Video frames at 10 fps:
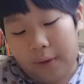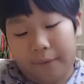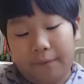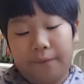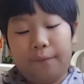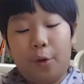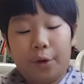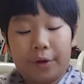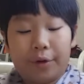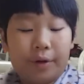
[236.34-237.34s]

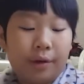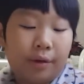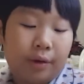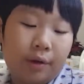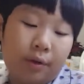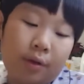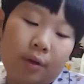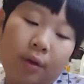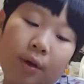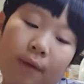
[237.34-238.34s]
Fork.
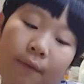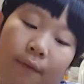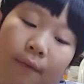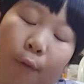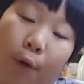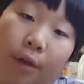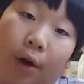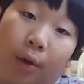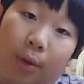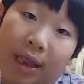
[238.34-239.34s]
Fork
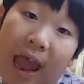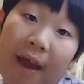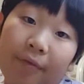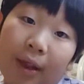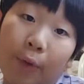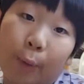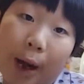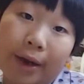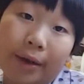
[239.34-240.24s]
starts with F sound, right?